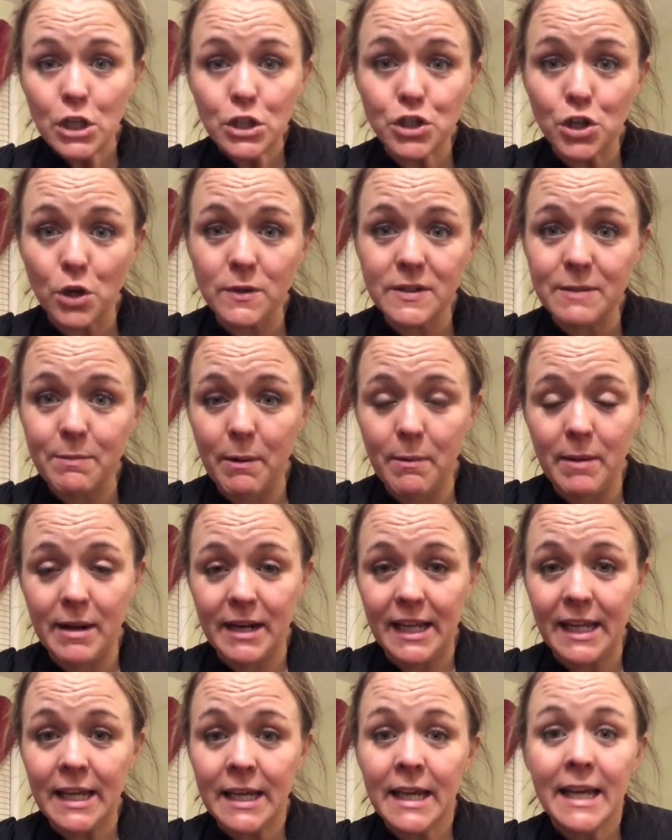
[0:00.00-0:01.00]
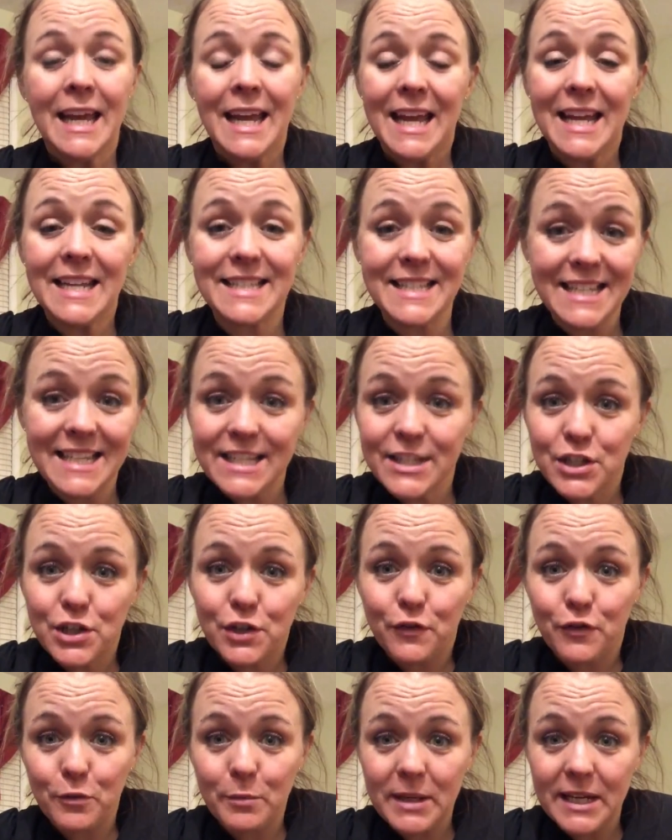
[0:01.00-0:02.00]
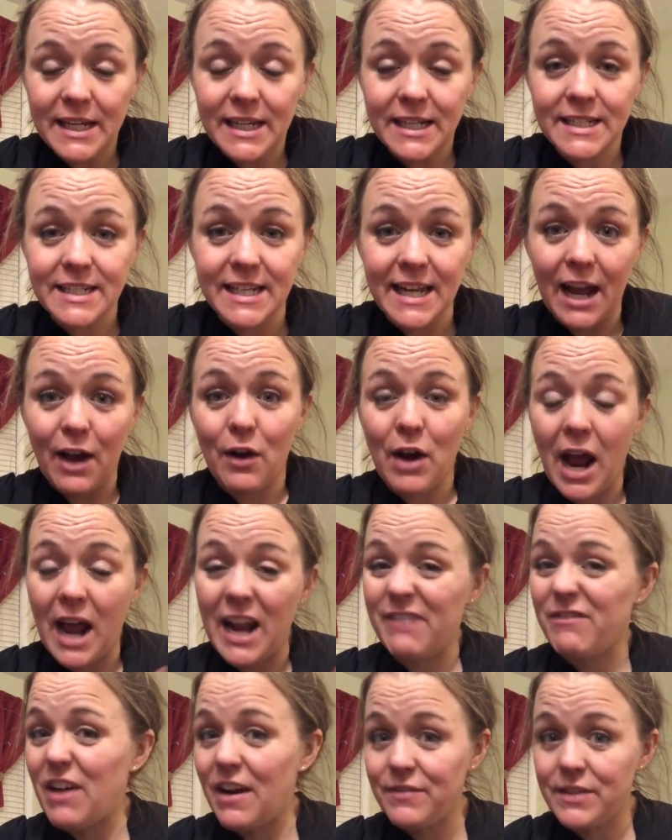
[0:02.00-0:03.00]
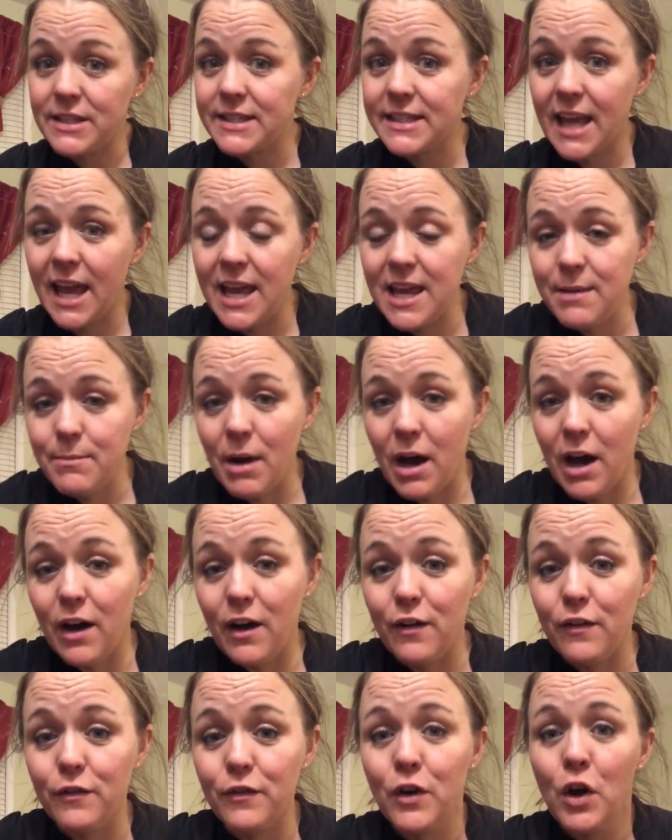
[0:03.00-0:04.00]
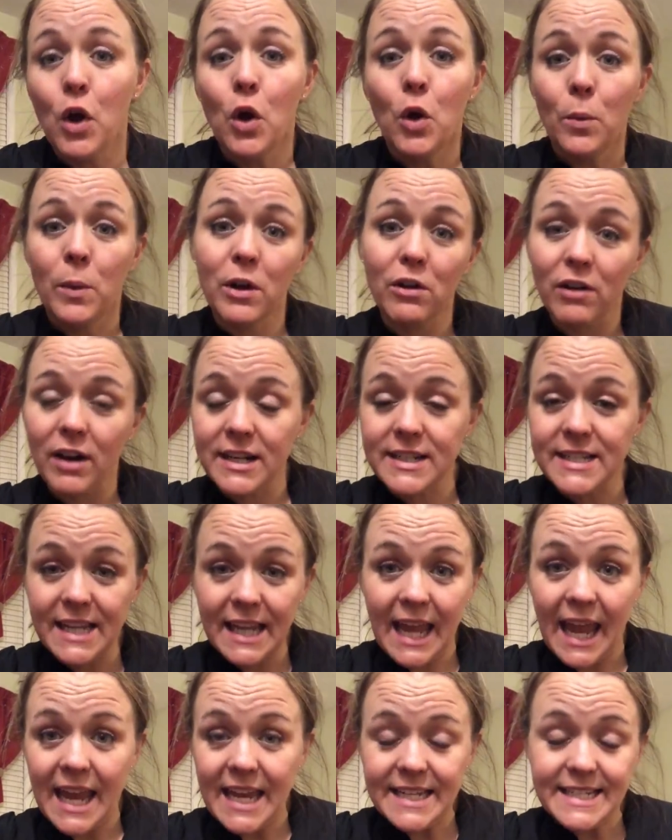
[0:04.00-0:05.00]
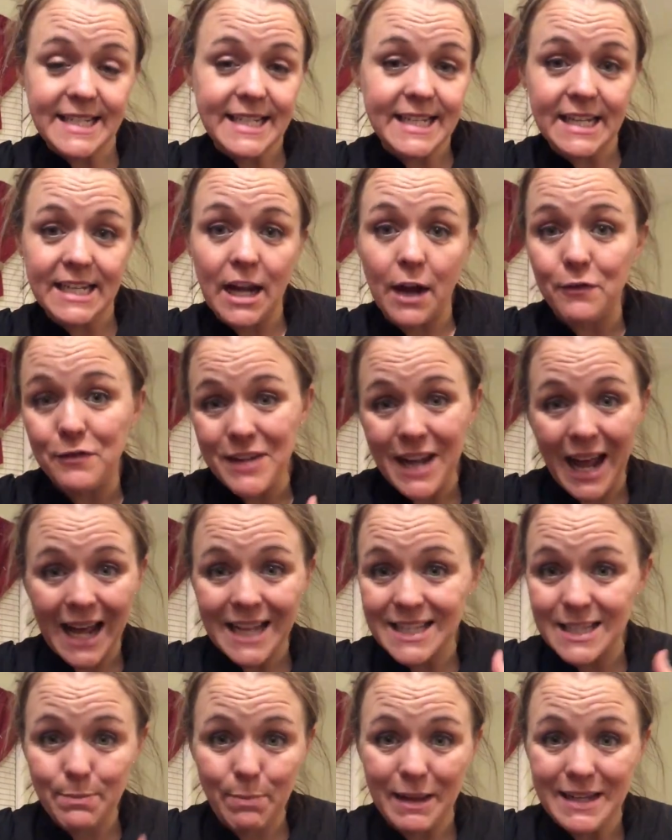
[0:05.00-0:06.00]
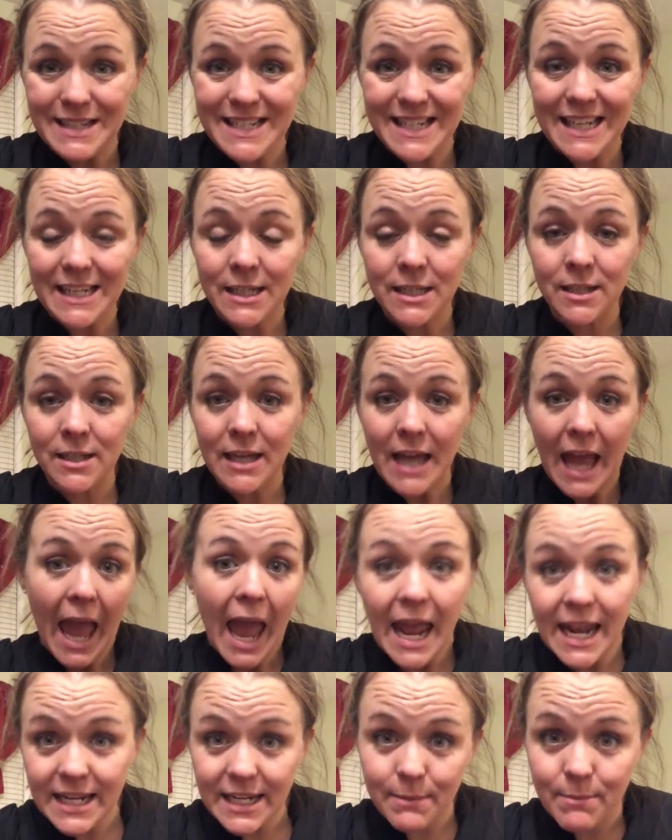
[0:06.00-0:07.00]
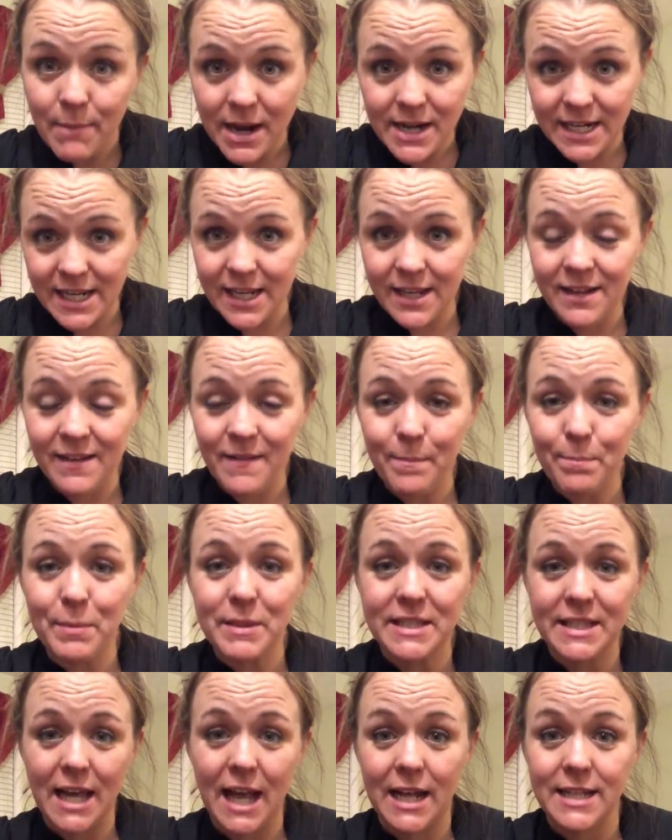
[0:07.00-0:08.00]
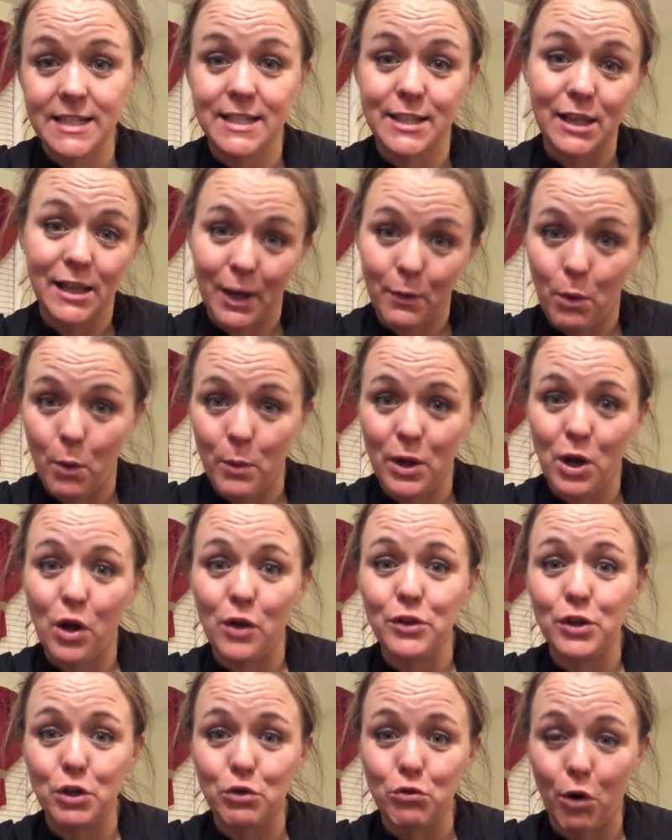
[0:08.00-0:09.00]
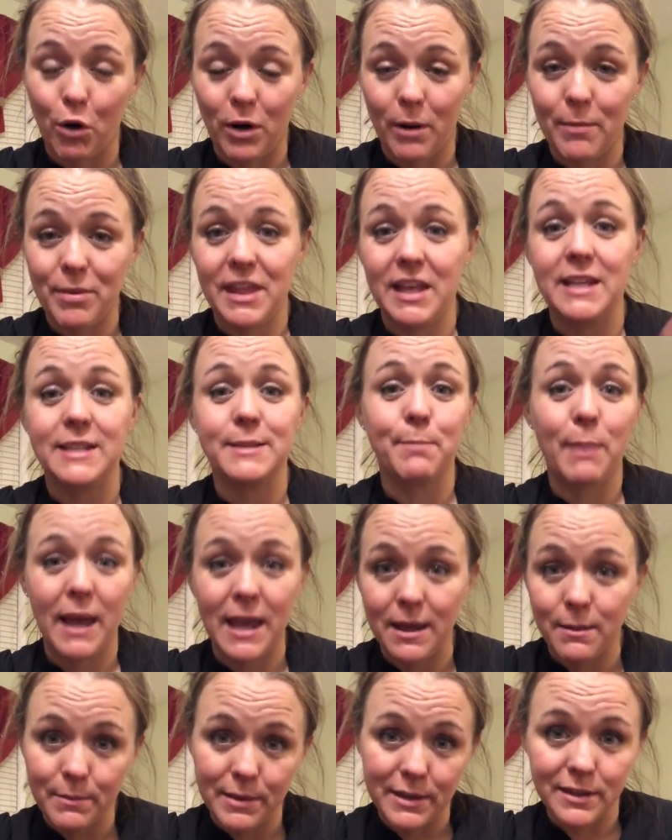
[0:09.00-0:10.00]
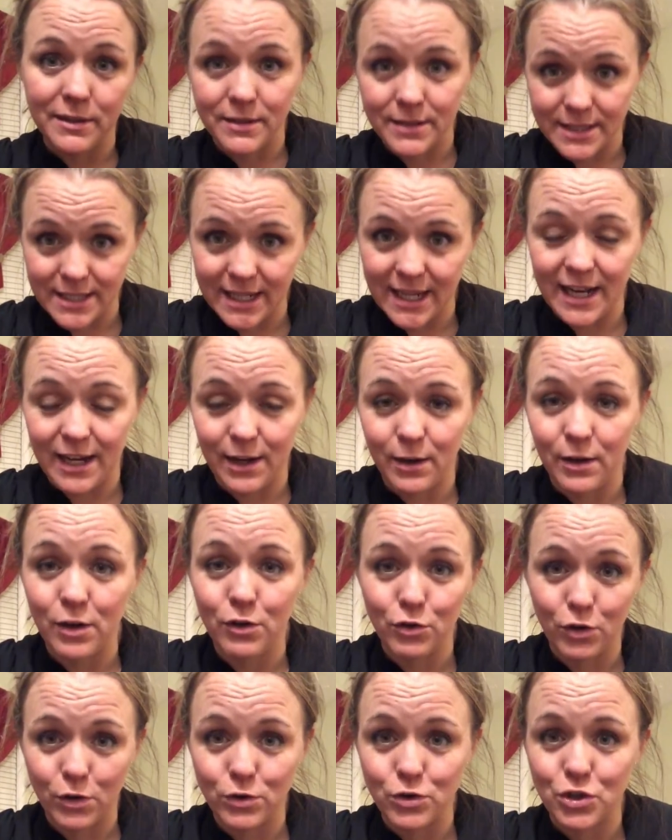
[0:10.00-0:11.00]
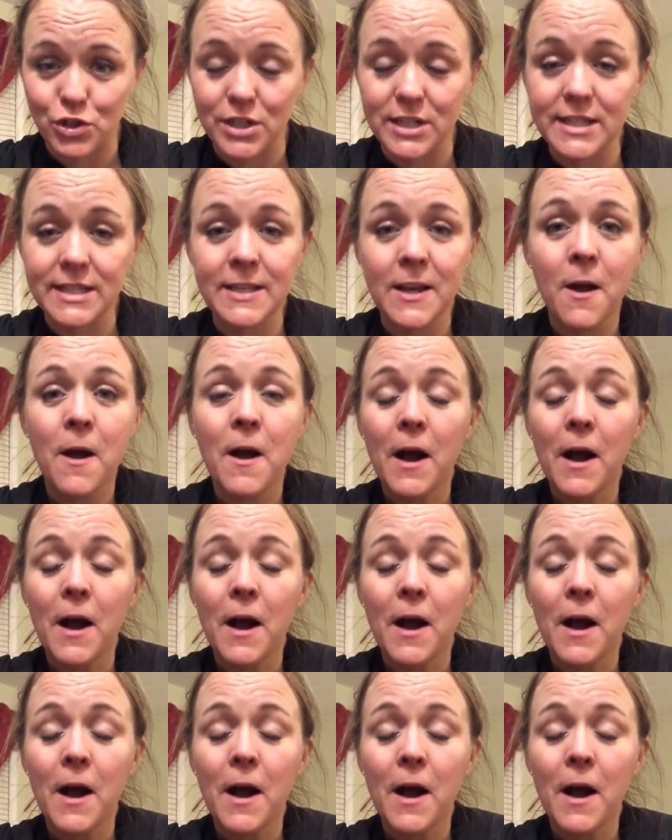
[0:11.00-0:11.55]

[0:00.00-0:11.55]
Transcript: Don't spend money. It's easier for me to now kind of have this game of, we are on day 18 of not spending any money besides like what we called the grown-up things, paying bills and getting groceries.